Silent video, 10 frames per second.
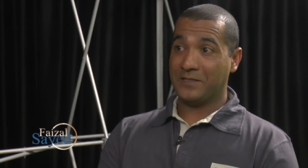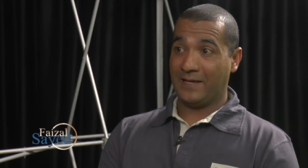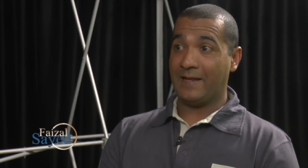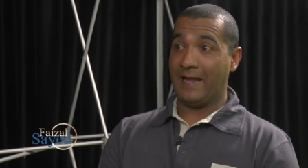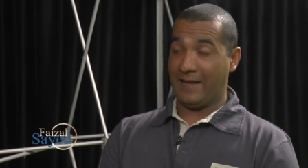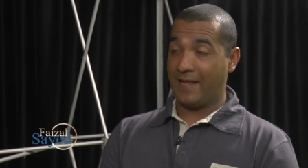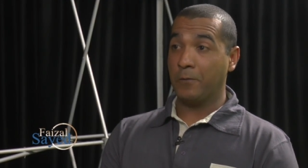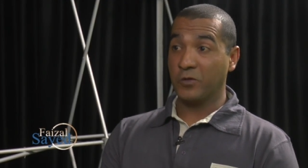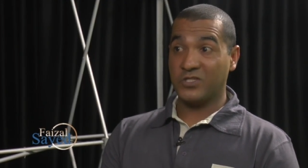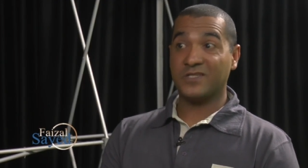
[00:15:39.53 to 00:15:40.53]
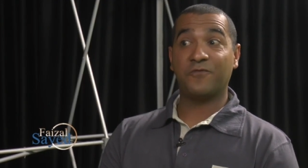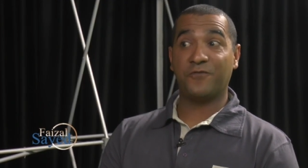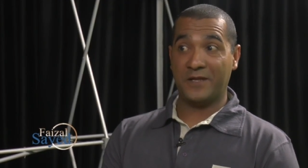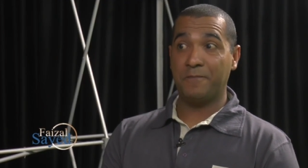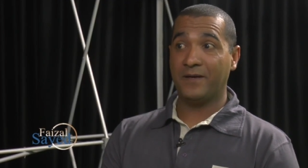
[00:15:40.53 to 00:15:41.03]
Yeah, online, and which is a
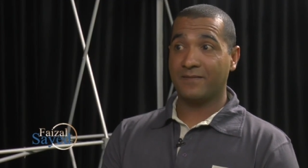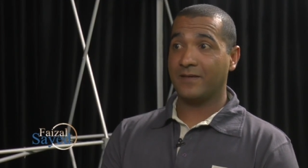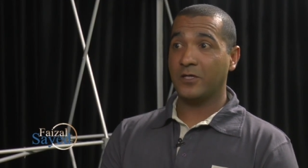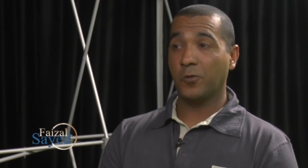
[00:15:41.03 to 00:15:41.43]
very big thing.